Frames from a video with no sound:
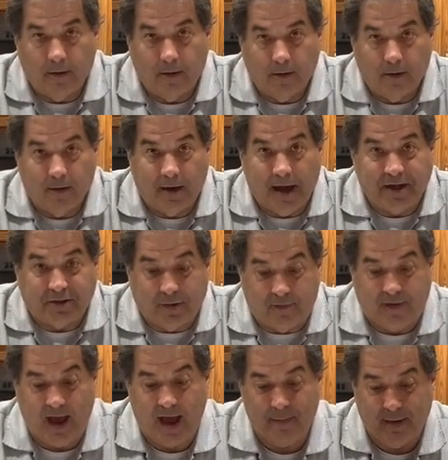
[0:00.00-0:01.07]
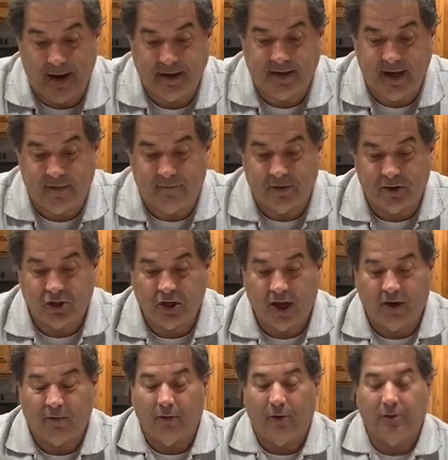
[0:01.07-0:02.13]
Okay, so I've got my Denver
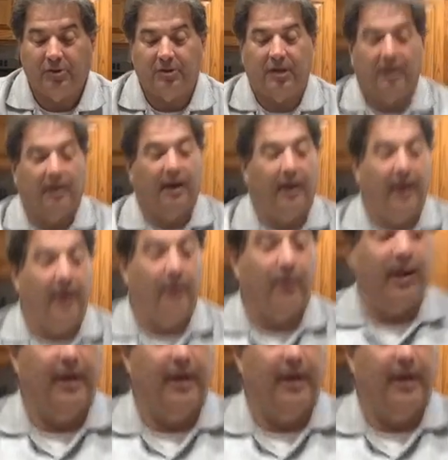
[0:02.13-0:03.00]
chuck roast, and what I